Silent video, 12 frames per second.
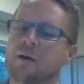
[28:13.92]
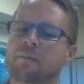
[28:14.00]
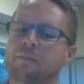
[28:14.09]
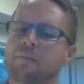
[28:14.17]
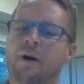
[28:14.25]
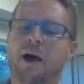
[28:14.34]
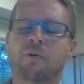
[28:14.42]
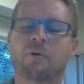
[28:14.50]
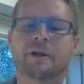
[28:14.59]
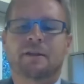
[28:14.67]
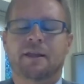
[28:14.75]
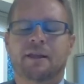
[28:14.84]
I would
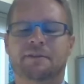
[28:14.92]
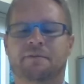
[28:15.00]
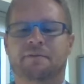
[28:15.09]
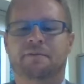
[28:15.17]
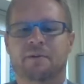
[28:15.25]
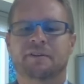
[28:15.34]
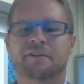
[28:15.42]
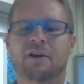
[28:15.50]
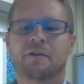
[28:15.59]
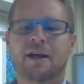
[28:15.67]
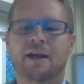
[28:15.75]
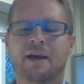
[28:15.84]
like to let the families
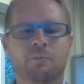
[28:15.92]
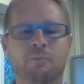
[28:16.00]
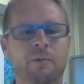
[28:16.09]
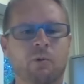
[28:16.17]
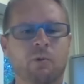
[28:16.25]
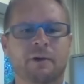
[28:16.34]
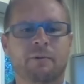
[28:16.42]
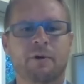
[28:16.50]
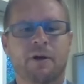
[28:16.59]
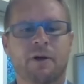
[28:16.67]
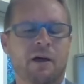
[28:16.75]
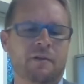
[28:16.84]
know that I've been
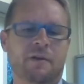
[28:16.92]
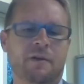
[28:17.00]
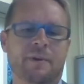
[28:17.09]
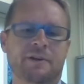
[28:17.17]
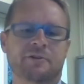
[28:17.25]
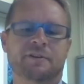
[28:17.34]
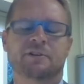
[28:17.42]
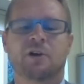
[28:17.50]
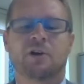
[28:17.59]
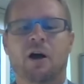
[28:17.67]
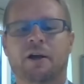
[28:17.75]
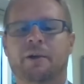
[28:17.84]
working with all the mentors and
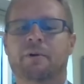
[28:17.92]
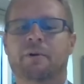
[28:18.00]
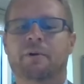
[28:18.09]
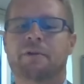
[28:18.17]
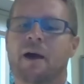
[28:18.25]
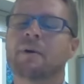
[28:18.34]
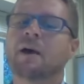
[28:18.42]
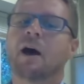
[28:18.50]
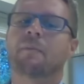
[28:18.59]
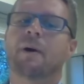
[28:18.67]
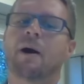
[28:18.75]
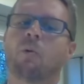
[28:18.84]
talking with them
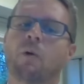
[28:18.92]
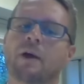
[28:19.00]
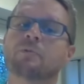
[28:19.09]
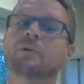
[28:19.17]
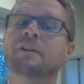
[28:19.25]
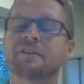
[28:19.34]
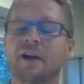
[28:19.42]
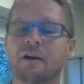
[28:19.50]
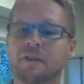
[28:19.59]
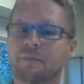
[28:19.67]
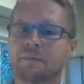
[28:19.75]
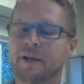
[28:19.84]
about when we
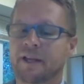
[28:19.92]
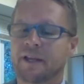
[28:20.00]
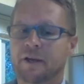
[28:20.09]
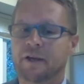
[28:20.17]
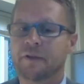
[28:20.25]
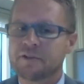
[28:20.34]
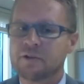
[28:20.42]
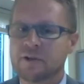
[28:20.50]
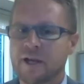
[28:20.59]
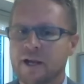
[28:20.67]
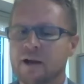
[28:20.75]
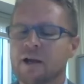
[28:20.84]
start the beginning of the
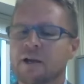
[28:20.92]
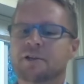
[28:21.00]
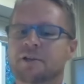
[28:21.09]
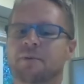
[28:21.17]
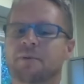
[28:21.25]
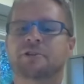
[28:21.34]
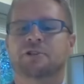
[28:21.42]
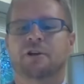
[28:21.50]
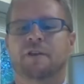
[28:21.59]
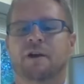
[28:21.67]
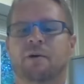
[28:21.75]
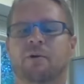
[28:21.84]
school year to make
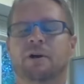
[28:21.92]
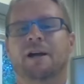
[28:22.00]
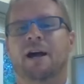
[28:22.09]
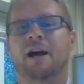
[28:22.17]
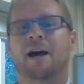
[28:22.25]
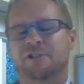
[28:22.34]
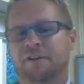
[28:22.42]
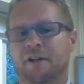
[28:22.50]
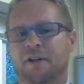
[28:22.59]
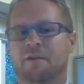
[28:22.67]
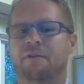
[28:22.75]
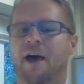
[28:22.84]
sure that we're conscious
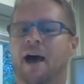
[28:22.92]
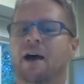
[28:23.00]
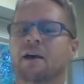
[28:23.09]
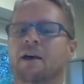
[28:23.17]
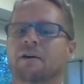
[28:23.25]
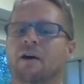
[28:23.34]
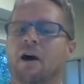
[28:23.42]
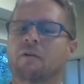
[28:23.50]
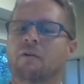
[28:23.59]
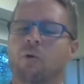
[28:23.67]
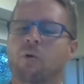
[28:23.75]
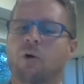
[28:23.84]
of that
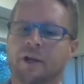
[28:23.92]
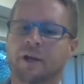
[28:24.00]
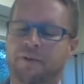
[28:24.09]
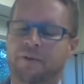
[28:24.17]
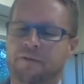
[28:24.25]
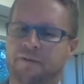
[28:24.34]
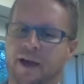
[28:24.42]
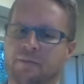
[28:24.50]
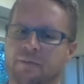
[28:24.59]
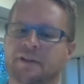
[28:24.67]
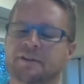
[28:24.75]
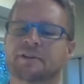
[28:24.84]
of working with the
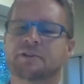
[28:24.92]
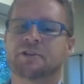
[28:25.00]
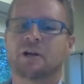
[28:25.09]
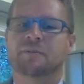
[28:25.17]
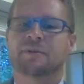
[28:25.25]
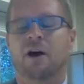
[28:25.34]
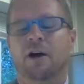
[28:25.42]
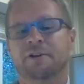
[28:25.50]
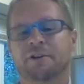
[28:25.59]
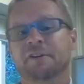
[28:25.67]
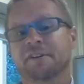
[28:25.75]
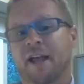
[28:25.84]
families in terms of
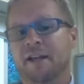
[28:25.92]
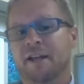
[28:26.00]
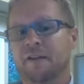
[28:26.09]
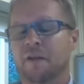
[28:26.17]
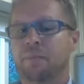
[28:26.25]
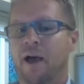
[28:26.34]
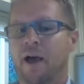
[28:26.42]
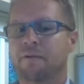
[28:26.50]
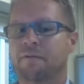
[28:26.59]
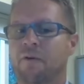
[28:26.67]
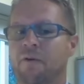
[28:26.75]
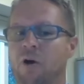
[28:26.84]
understanding the
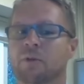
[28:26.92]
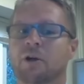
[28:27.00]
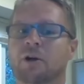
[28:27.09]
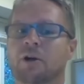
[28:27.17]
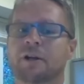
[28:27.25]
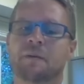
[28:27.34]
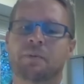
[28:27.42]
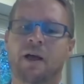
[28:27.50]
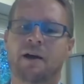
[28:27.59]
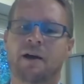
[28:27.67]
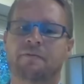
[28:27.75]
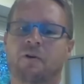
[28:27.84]
platform, learning the
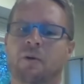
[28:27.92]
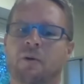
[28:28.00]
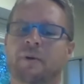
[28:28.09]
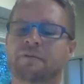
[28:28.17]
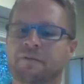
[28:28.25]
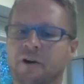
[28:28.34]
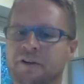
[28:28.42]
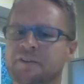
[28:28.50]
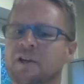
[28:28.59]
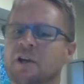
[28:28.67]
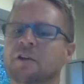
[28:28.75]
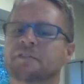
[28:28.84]
platform at
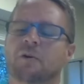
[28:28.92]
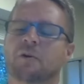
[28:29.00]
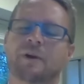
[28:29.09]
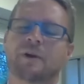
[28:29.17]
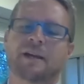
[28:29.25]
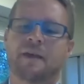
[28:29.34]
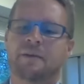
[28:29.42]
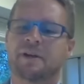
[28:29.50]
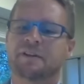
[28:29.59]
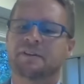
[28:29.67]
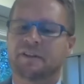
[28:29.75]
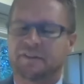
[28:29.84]
first, so we can then
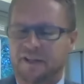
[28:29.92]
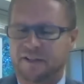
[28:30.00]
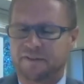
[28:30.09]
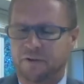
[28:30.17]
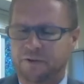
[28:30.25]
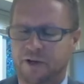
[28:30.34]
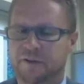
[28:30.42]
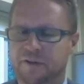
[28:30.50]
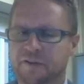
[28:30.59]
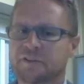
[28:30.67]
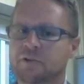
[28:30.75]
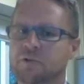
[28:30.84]
be successful during the
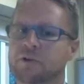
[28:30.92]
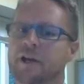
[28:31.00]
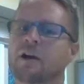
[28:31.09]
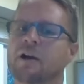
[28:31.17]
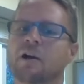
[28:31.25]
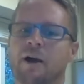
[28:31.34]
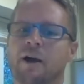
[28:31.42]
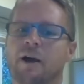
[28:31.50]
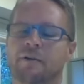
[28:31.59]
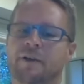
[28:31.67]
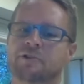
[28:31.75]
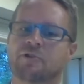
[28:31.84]
school year,
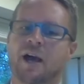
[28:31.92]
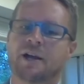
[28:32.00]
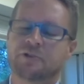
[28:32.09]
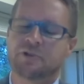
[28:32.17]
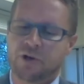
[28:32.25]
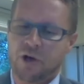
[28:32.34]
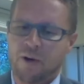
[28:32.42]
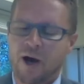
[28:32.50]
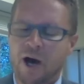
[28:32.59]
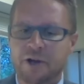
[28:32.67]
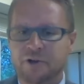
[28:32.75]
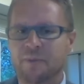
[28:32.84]
rather than trying to go
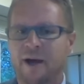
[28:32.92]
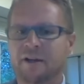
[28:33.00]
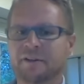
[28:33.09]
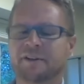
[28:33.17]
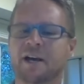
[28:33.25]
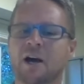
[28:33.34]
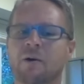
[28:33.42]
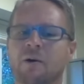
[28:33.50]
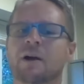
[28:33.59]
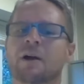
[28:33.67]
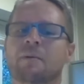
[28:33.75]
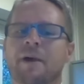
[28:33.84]
100 miles an hour,
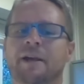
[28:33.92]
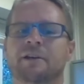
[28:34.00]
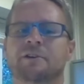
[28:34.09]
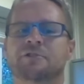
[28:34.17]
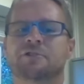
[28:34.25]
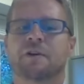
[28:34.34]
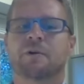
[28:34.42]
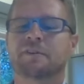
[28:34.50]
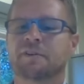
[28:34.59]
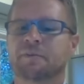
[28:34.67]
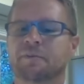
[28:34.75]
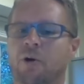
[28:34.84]
making sure that we're
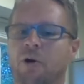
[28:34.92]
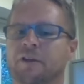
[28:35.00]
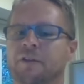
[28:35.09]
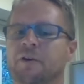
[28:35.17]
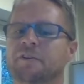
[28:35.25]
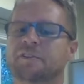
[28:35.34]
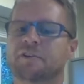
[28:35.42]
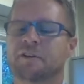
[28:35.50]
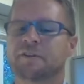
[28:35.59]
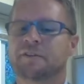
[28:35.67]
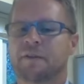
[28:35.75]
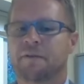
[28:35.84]
supporting those
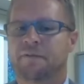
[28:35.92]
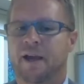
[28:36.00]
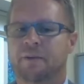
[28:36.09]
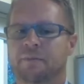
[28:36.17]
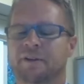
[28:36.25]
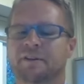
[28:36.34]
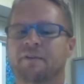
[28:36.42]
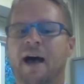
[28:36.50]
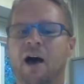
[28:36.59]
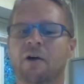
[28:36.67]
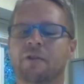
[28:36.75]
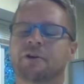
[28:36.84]
students and the families of
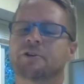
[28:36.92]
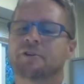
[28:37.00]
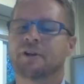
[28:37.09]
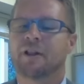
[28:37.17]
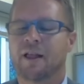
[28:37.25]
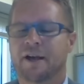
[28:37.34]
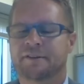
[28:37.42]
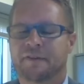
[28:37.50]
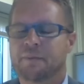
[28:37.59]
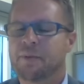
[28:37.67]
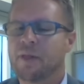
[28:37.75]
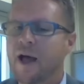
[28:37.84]
how they're
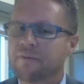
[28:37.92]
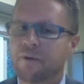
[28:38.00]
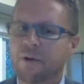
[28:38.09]
utilizing the platform.